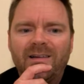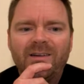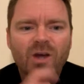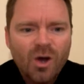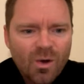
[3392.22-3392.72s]

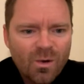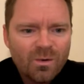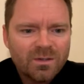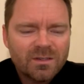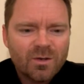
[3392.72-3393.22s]

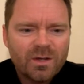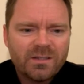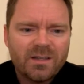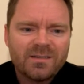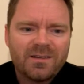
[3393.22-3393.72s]
No, Joni
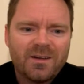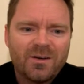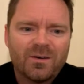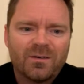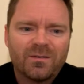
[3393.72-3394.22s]
says
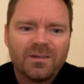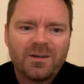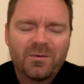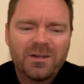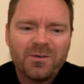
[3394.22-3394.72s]
no. You
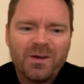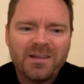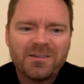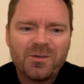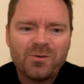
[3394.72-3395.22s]
don't want to do an
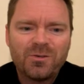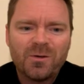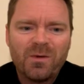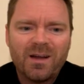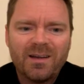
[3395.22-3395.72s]
executioner
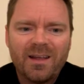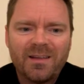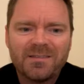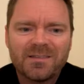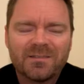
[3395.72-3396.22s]

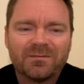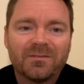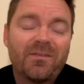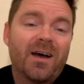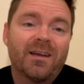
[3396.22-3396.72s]
podcast?
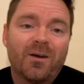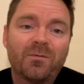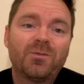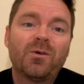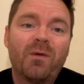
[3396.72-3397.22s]
Fine,
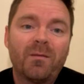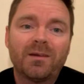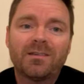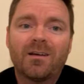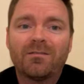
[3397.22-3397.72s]
I'll do it by
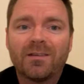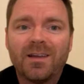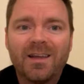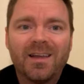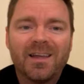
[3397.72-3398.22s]
myself.
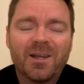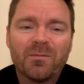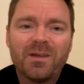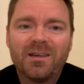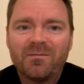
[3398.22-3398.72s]
It'll
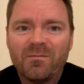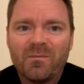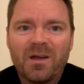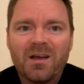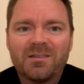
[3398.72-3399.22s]
be a
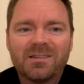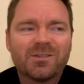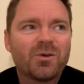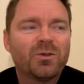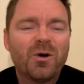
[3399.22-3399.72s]

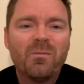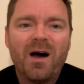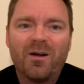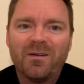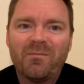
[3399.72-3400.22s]
solo
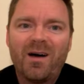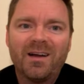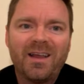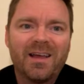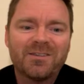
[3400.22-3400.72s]
mountain
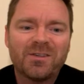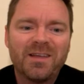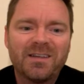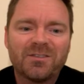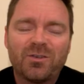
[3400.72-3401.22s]
podcast on
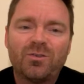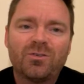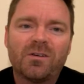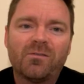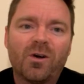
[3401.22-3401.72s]
the
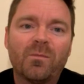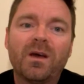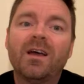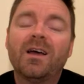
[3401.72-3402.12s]
executioner of Rome.